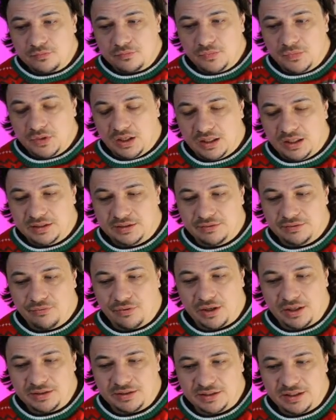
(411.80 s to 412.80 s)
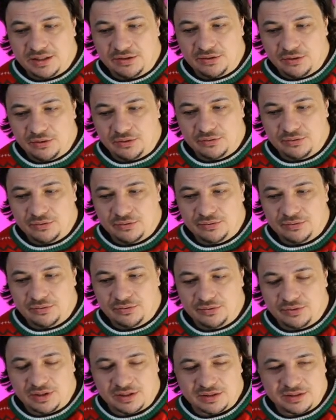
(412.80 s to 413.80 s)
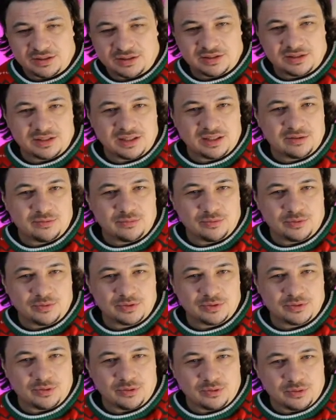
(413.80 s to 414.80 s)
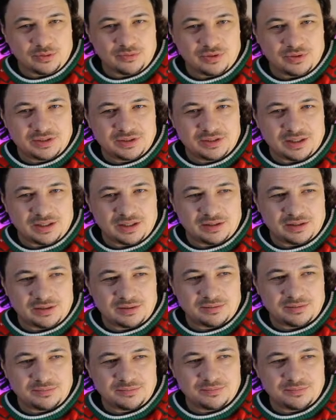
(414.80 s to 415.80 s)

As far as I know, United States was always a